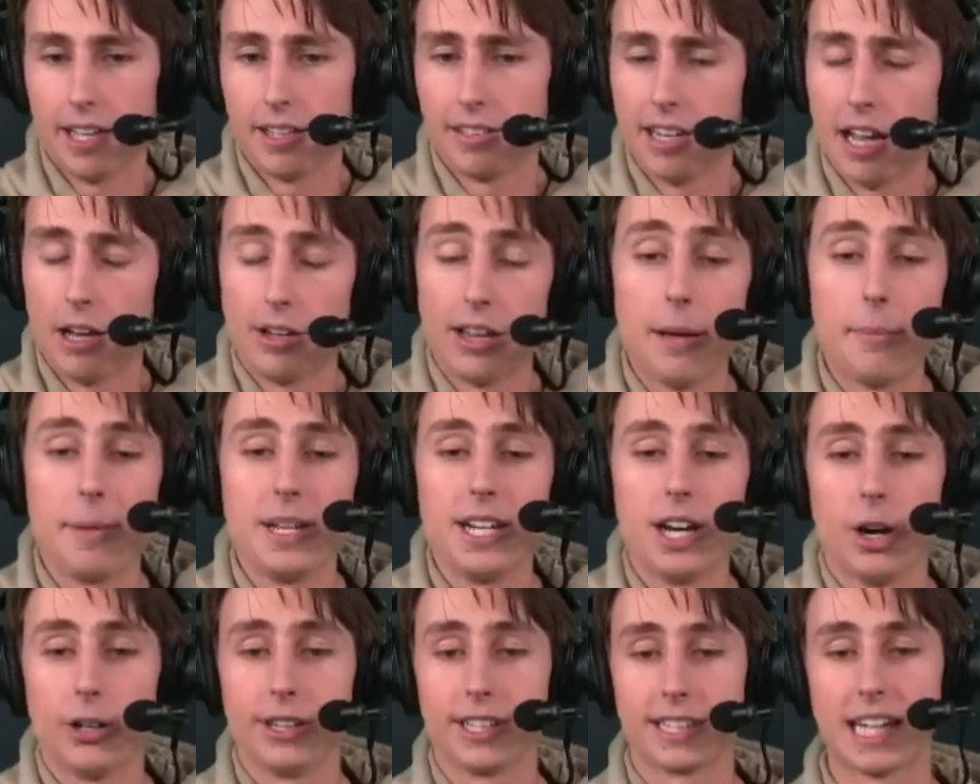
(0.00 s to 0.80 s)
Now, let me
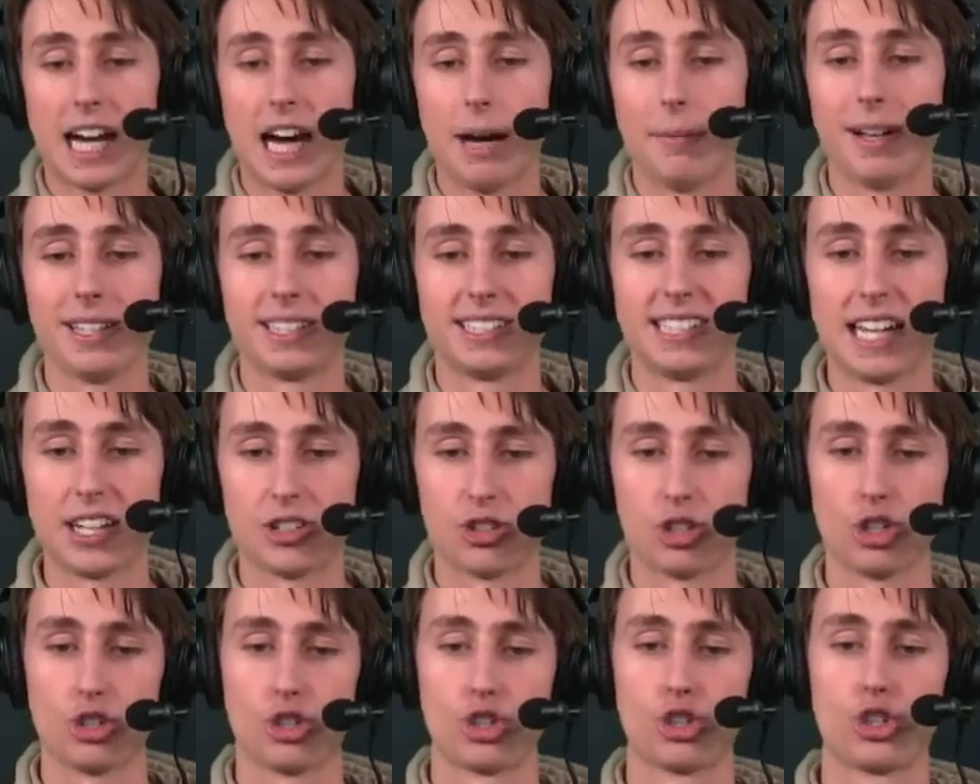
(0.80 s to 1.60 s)
know in the comments
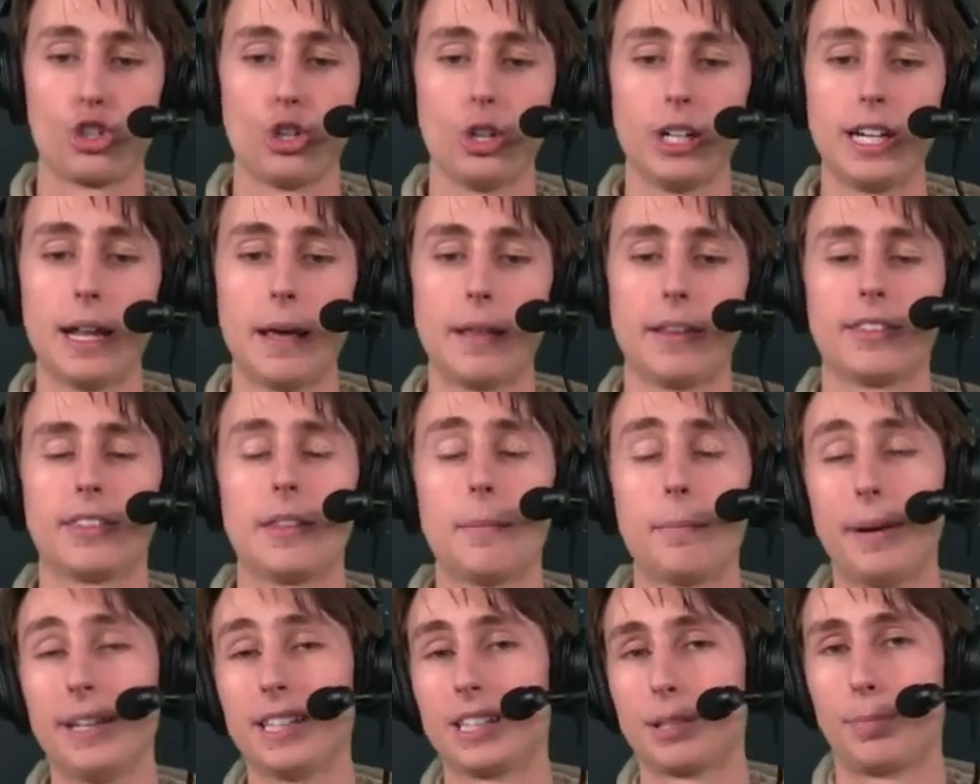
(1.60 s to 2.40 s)
section, should
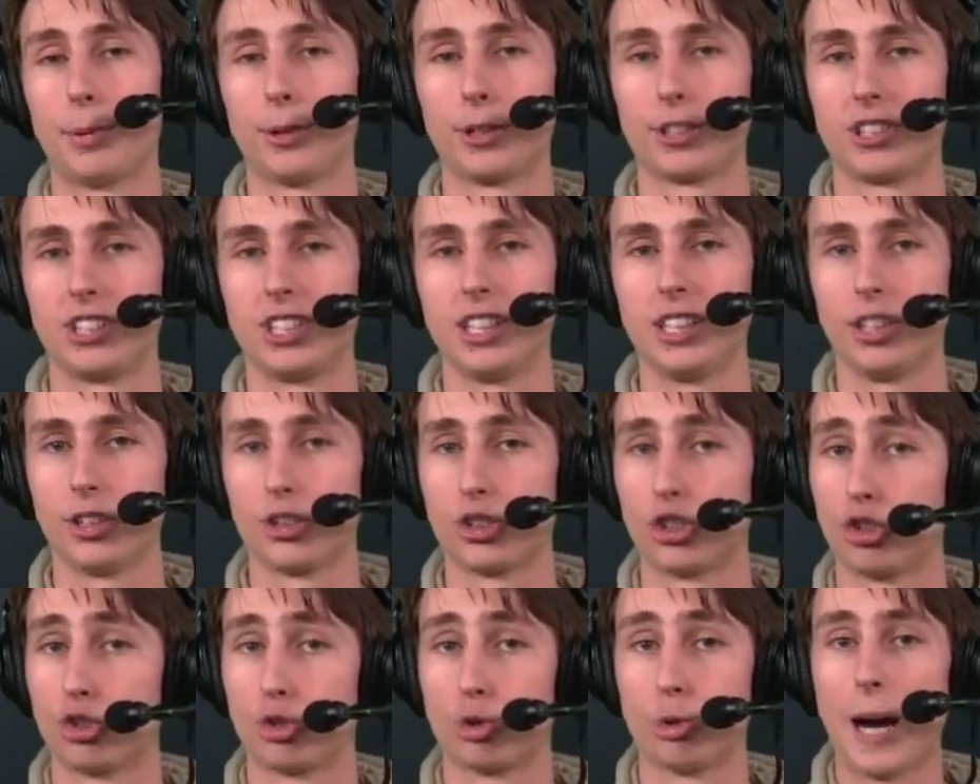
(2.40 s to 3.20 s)
the Pittsburgh
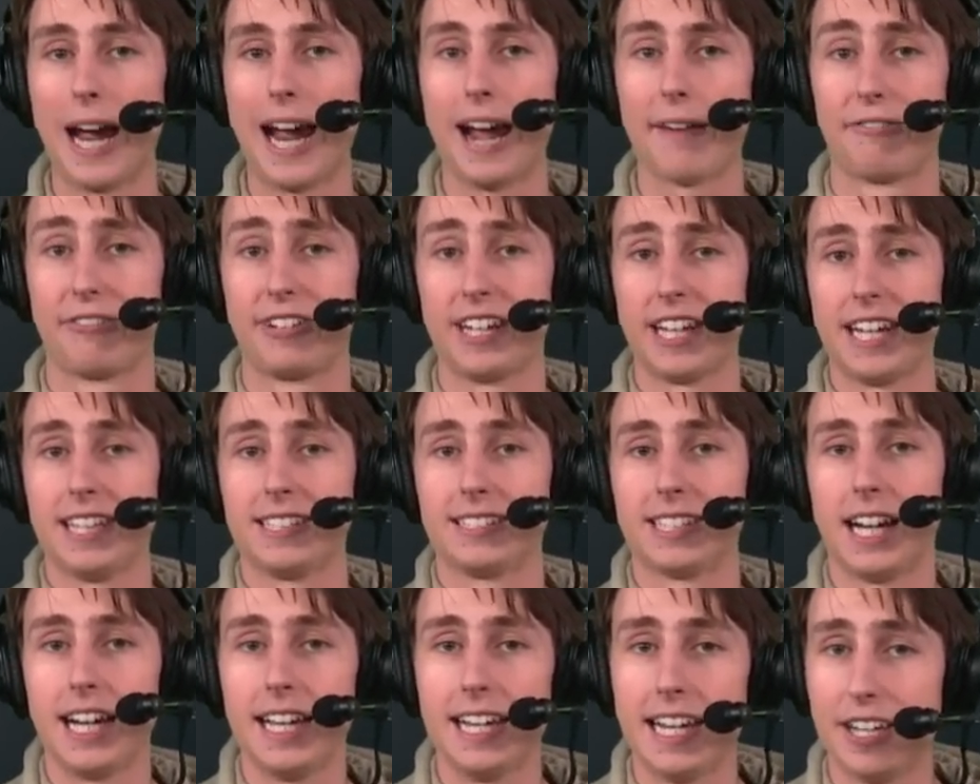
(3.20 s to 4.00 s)
Steelers draft a
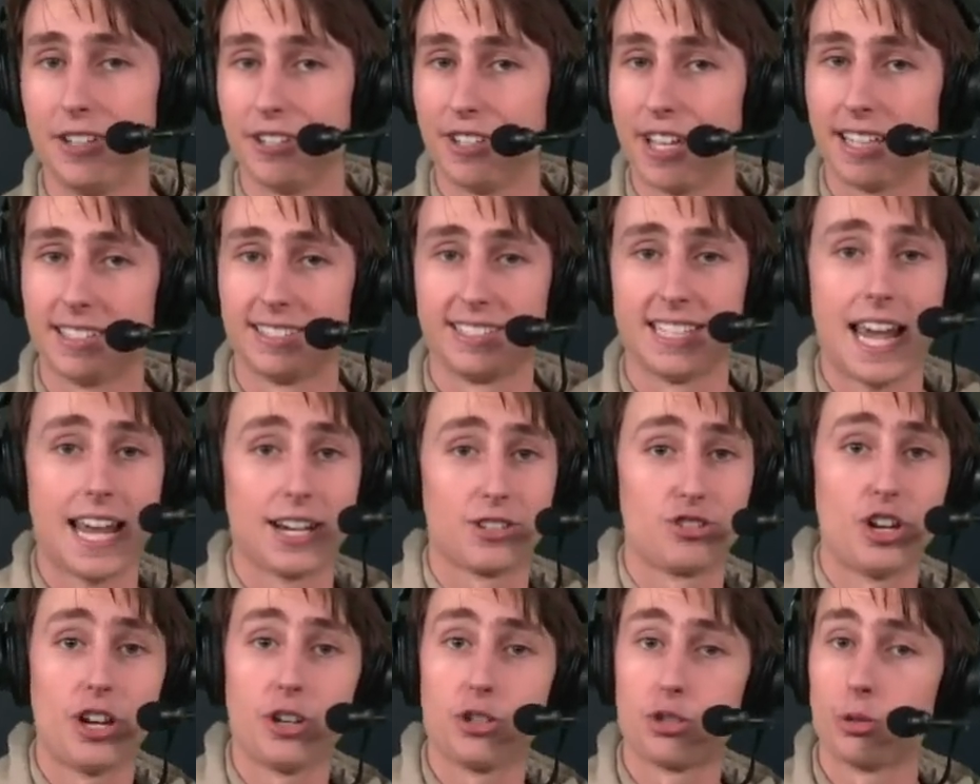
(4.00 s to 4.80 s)
tight end? You got
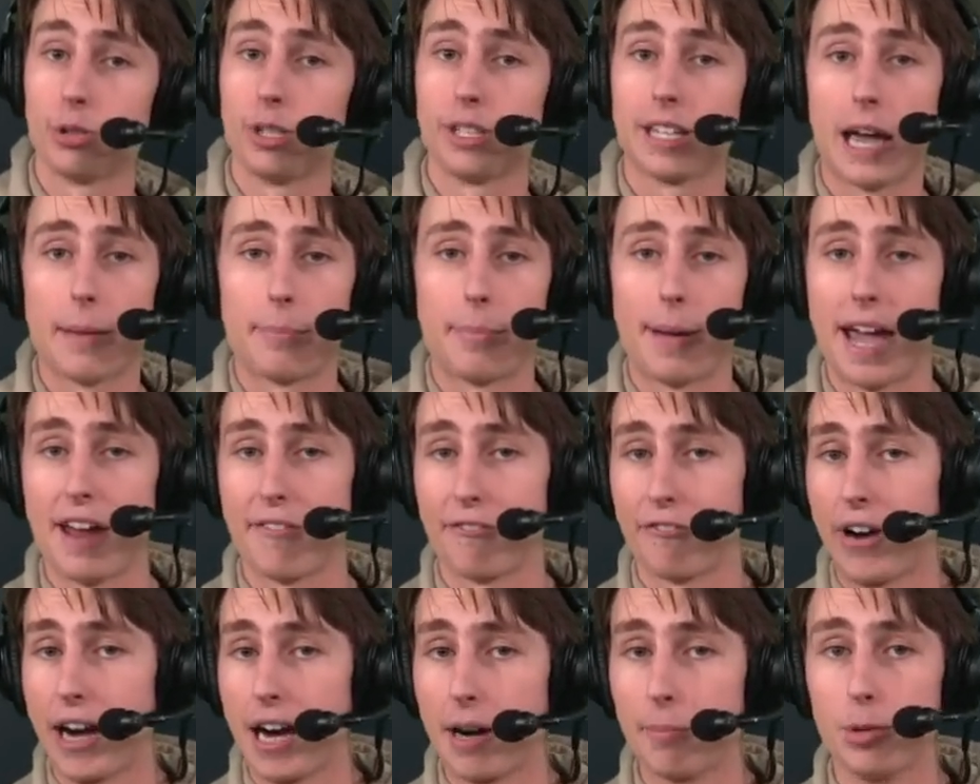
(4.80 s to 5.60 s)
Zach Gentry, you got
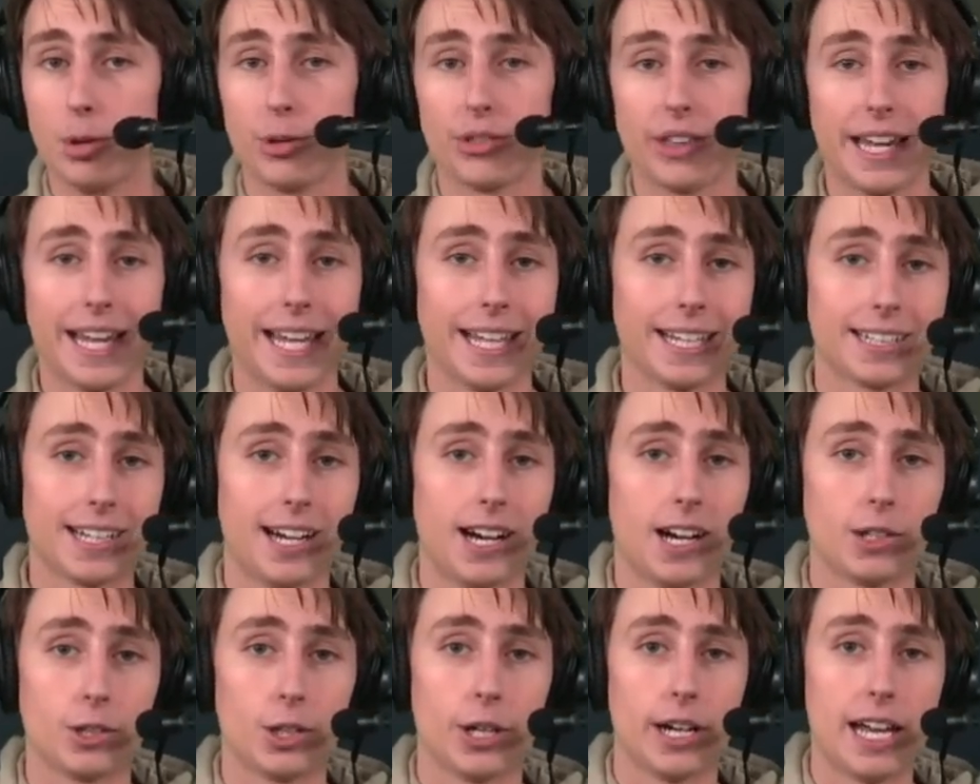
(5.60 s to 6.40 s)
Pat Freiermuth, and
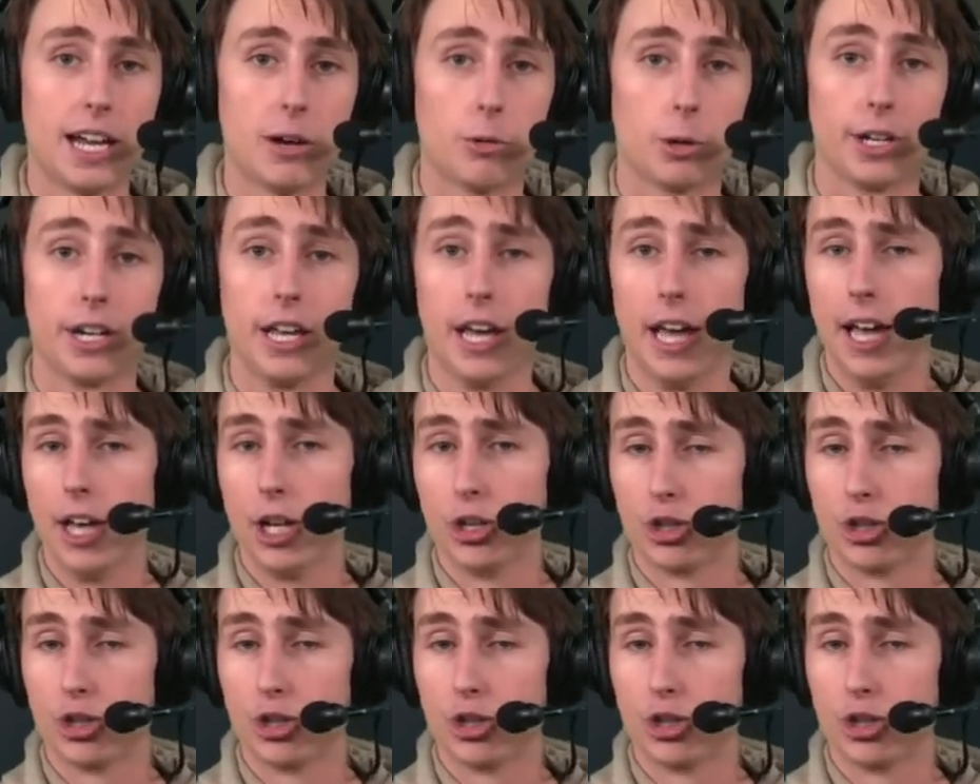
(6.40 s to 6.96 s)
Connor Hayward.